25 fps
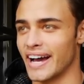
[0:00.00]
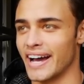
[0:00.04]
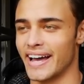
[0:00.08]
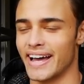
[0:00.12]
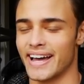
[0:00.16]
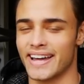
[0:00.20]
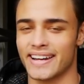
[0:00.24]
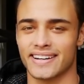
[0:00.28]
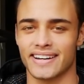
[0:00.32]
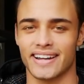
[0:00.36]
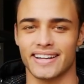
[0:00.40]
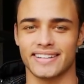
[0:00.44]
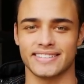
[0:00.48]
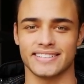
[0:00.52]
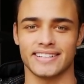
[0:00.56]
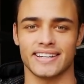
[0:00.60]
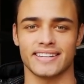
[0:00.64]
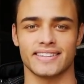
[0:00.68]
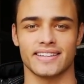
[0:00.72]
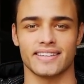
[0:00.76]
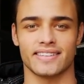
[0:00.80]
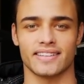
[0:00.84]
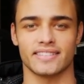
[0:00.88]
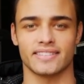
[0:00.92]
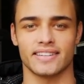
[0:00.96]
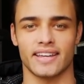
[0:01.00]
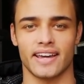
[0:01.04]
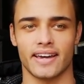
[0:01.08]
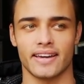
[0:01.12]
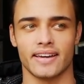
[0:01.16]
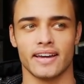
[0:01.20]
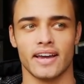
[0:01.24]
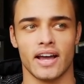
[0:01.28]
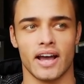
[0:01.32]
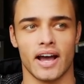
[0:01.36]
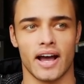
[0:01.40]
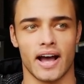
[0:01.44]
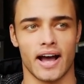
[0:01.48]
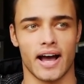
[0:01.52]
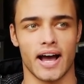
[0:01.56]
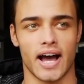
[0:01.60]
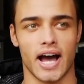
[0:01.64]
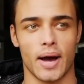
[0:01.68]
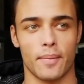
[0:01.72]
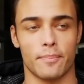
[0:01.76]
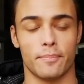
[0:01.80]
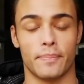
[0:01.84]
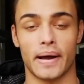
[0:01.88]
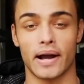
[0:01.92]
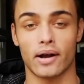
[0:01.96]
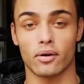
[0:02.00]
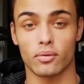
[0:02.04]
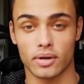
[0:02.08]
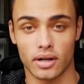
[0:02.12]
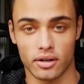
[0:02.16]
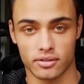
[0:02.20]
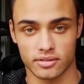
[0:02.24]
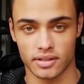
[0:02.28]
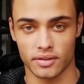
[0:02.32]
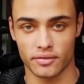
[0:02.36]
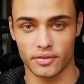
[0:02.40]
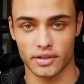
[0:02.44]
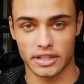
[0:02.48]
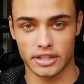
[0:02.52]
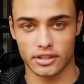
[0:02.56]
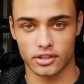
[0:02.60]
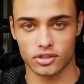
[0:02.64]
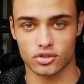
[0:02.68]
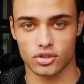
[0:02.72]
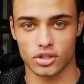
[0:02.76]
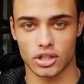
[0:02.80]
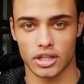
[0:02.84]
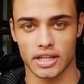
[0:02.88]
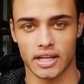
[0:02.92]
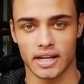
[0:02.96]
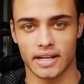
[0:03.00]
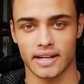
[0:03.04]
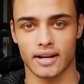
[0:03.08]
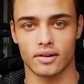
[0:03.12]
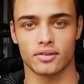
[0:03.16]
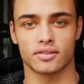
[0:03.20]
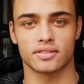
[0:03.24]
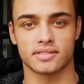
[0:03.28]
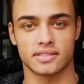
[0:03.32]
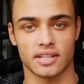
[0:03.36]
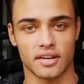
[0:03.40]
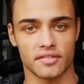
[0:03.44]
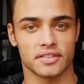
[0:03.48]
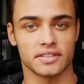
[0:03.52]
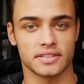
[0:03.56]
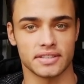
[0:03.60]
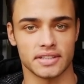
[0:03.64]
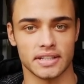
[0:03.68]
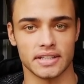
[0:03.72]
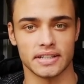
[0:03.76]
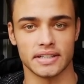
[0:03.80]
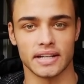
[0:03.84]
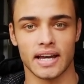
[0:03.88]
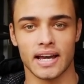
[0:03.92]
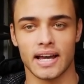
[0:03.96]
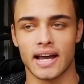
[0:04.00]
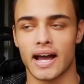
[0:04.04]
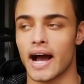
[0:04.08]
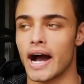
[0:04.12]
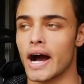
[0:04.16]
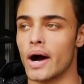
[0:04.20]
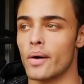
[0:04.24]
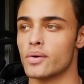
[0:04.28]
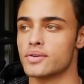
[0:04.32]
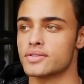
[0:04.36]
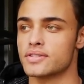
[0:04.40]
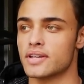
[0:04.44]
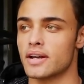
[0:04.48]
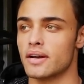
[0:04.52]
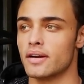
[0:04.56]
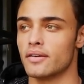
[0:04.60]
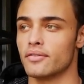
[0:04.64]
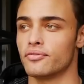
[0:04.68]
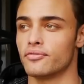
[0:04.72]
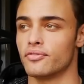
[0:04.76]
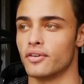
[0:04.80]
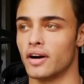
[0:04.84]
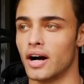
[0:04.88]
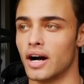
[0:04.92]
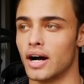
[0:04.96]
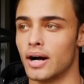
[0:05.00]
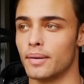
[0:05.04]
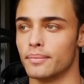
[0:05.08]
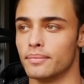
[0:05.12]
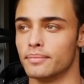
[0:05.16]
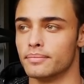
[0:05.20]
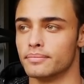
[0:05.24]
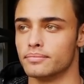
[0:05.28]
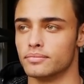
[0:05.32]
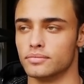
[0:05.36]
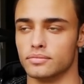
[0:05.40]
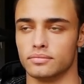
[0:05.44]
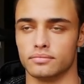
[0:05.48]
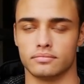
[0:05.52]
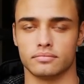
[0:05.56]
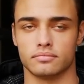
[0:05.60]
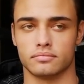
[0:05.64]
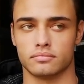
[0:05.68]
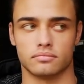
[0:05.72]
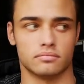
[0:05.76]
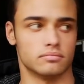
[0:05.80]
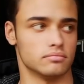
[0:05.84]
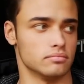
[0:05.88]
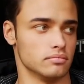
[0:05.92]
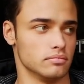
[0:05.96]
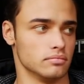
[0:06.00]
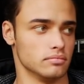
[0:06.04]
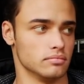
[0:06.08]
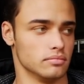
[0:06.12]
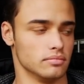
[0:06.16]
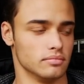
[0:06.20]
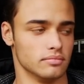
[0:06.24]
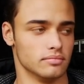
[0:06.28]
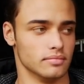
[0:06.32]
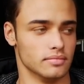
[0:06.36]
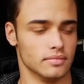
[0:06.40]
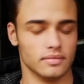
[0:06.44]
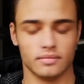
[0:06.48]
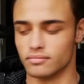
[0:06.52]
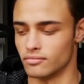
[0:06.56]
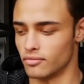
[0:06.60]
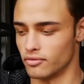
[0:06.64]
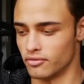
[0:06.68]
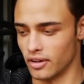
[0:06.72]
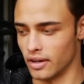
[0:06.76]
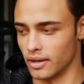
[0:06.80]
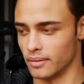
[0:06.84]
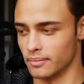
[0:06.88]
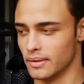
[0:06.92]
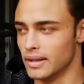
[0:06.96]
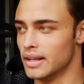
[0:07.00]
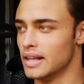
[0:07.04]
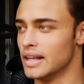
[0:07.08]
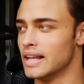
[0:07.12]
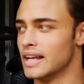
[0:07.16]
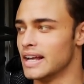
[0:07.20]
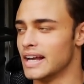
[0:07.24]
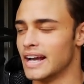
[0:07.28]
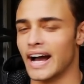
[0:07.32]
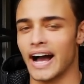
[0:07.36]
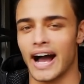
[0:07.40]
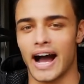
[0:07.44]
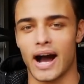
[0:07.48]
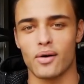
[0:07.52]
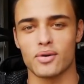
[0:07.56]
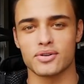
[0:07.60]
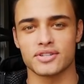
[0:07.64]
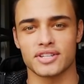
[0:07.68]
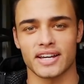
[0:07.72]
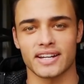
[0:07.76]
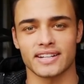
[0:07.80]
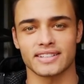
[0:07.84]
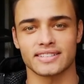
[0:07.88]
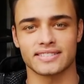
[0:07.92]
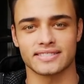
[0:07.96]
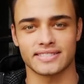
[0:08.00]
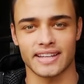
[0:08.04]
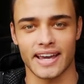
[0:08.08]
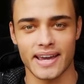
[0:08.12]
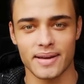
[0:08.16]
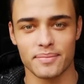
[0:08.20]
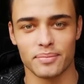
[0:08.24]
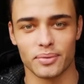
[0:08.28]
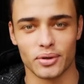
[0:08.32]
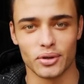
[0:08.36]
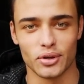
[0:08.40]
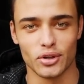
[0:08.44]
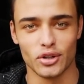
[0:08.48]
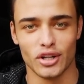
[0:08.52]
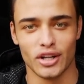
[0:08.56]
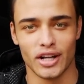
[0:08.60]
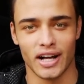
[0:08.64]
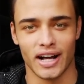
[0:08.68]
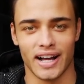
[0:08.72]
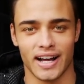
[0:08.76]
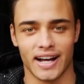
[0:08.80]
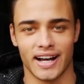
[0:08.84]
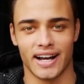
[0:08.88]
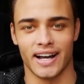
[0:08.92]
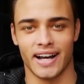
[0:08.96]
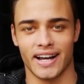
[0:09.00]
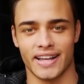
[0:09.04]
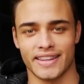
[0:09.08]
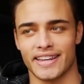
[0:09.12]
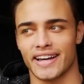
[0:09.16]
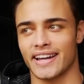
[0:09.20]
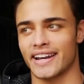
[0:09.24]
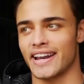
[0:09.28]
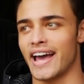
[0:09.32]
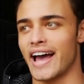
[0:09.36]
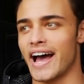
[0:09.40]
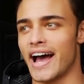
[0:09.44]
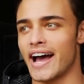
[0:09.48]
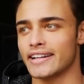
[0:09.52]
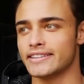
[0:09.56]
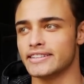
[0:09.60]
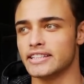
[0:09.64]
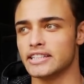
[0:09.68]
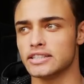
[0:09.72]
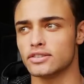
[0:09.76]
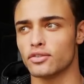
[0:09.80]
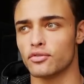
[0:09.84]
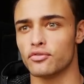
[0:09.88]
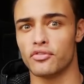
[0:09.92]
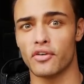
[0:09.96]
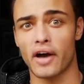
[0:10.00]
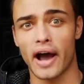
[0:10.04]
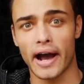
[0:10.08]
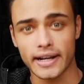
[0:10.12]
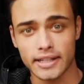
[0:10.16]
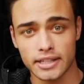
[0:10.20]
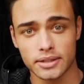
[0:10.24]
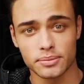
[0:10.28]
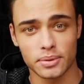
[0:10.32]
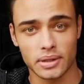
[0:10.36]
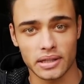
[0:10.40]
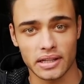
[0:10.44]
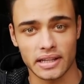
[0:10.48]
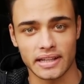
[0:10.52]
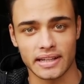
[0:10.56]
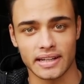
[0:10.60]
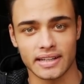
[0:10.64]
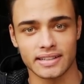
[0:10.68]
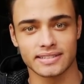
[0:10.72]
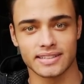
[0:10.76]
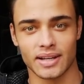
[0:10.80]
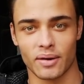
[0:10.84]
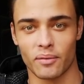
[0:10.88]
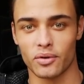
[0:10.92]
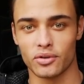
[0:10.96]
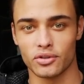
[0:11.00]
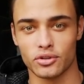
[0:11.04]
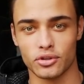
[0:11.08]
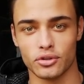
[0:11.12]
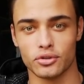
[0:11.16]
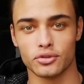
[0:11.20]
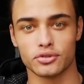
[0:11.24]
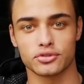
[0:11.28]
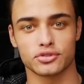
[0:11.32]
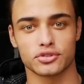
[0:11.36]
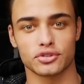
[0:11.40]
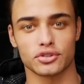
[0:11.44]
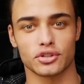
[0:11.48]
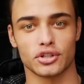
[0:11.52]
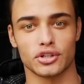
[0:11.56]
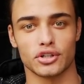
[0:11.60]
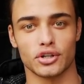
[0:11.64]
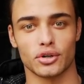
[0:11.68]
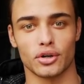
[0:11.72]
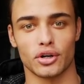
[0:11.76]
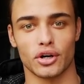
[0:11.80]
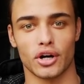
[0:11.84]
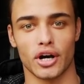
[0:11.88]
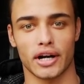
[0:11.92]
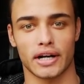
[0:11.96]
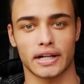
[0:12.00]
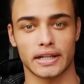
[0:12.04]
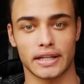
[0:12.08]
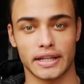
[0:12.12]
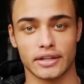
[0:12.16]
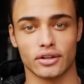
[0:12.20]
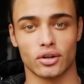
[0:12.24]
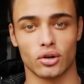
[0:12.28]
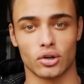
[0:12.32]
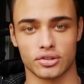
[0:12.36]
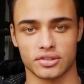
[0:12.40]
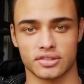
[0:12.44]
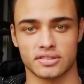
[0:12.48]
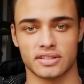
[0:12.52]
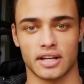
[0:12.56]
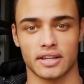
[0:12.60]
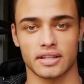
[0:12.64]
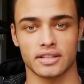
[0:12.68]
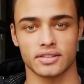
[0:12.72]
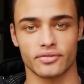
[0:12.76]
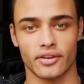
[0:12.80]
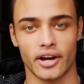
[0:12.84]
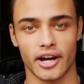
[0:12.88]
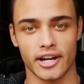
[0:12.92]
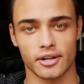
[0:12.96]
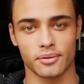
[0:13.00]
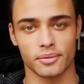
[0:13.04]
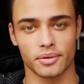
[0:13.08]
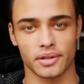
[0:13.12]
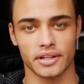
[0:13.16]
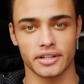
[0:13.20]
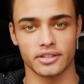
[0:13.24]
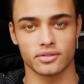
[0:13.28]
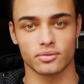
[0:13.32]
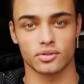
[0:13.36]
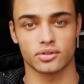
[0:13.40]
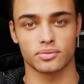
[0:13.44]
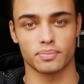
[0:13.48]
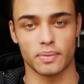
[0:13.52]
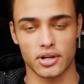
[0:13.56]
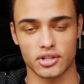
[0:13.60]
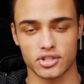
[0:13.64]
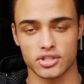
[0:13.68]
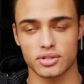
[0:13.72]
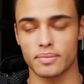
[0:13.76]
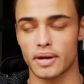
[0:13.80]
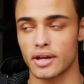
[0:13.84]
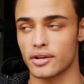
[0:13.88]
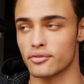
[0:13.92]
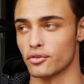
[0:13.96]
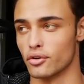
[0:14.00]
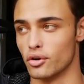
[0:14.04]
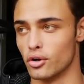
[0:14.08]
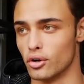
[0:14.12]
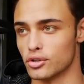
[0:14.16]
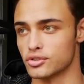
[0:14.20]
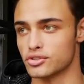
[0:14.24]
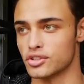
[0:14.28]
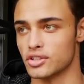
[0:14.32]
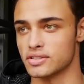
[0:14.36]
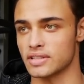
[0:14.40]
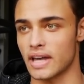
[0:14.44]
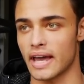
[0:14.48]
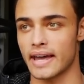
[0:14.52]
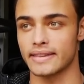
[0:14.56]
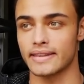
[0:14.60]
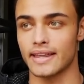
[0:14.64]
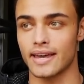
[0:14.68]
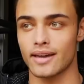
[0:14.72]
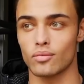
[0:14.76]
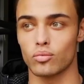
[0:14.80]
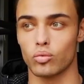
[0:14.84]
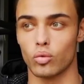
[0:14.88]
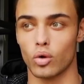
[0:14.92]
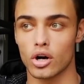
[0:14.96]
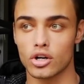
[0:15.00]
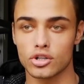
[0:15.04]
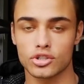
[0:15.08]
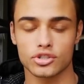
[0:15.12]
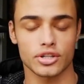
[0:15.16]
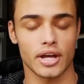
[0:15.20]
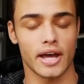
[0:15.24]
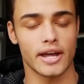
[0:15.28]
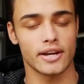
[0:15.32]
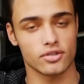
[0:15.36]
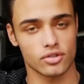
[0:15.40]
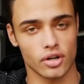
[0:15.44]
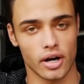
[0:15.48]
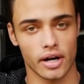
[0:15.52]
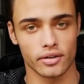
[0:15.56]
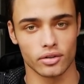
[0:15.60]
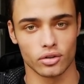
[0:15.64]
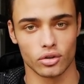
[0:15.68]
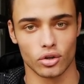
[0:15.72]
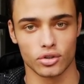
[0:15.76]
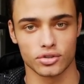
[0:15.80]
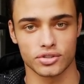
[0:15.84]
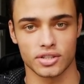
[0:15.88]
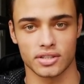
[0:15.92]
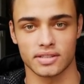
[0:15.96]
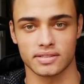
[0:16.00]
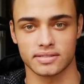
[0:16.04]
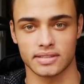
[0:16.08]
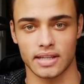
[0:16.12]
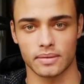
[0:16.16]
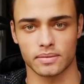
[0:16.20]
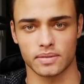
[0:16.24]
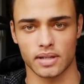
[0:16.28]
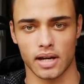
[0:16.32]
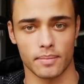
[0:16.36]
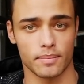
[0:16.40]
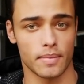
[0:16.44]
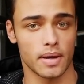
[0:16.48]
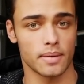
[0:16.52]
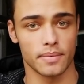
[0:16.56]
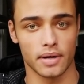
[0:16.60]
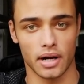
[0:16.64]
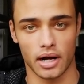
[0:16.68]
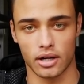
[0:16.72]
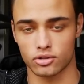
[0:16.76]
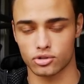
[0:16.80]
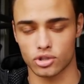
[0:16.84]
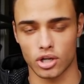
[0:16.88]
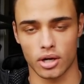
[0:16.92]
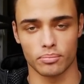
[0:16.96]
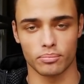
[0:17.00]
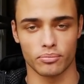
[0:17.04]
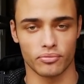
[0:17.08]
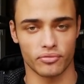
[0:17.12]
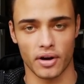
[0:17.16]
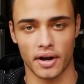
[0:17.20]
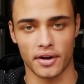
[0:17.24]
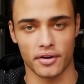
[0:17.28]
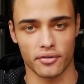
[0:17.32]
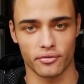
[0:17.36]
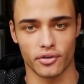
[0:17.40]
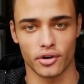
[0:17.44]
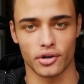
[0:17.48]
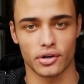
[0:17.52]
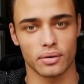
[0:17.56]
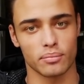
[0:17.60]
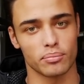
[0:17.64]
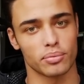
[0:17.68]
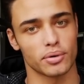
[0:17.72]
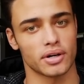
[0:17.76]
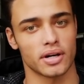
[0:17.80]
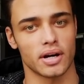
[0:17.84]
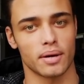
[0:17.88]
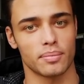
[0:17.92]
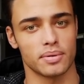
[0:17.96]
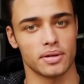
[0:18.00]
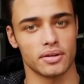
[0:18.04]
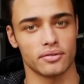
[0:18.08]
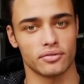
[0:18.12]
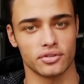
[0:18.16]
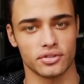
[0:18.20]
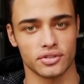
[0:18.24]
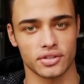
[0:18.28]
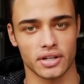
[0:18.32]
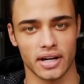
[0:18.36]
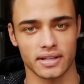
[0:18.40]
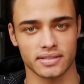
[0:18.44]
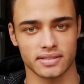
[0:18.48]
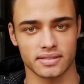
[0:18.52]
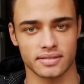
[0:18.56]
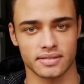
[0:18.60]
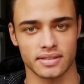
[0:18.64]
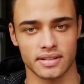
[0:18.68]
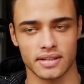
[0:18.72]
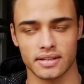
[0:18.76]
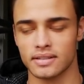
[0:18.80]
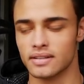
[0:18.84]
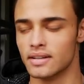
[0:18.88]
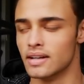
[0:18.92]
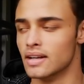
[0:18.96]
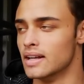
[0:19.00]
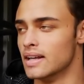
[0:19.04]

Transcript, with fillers: I had an idea the other day. Uh, back when I was living in Australia and I was 17, I was at a farm, farm, I was at a stable uh, that had these vacuum cleaners that were used to uh, uh clean horses. Now these vacuum cleaners were specially made for horses and they washed and dried the horse at the same time. Maybe I'll try and find a photo and put it up here for you guys to see.